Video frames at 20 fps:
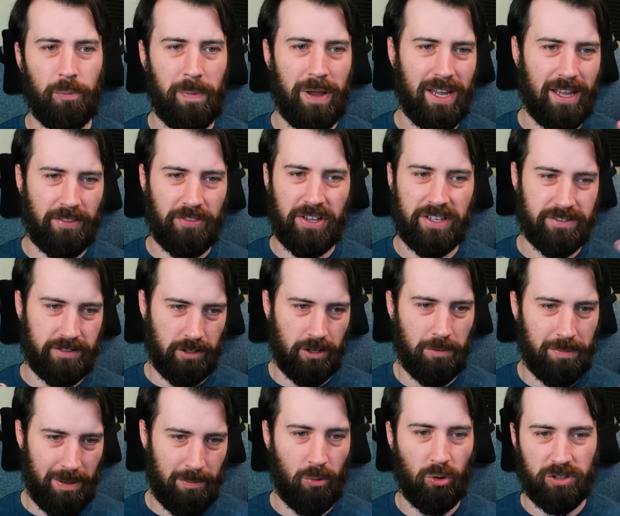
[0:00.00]
making things a
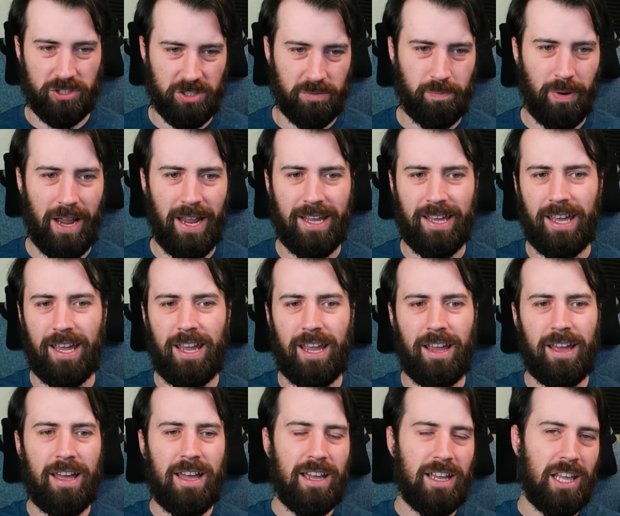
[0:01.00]
little bit more
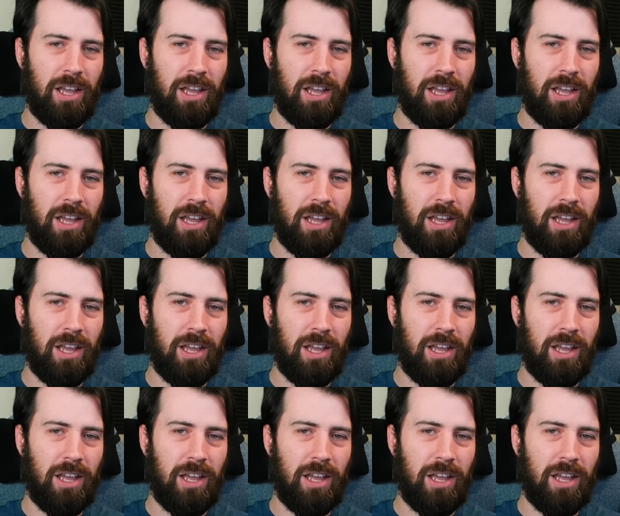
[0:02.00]
spiky,